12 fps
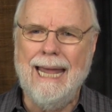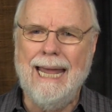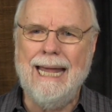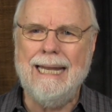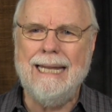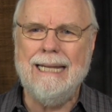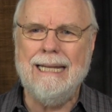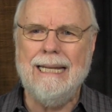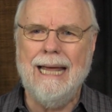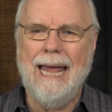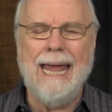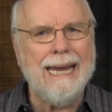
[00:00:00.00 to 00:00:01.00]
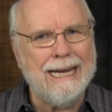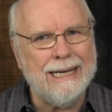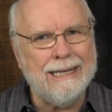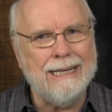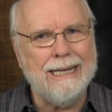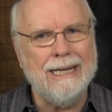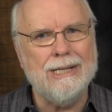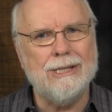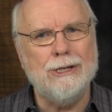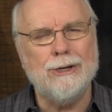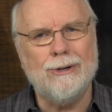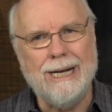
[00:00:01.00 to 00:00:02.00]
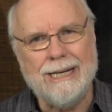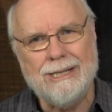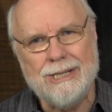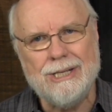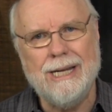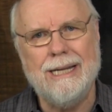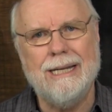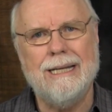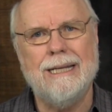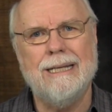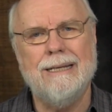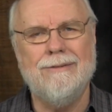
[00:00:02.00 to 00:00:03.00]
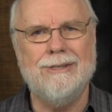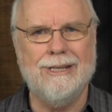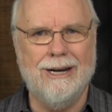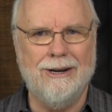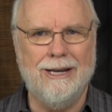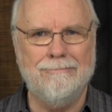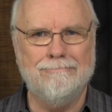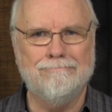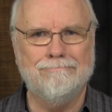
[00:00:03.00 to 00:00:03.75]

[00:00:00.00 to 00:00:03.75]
And Achan is a direct descendant of Zerah.